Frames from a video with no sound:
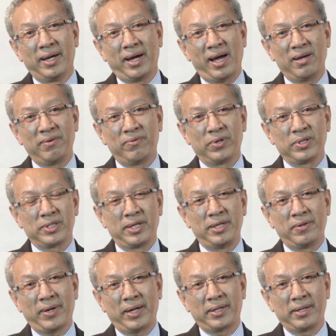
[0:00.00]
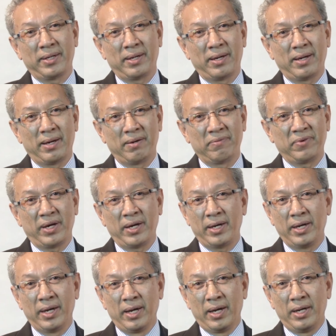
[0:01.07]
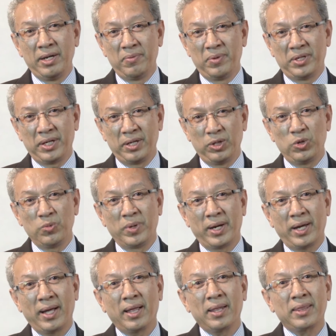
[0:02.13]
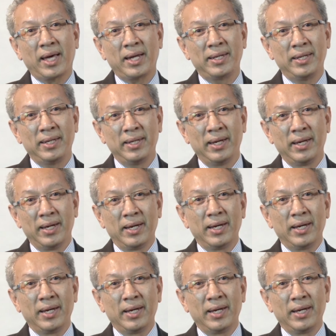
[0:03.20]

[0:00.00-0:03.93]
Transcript: I was the director of a division in human health at the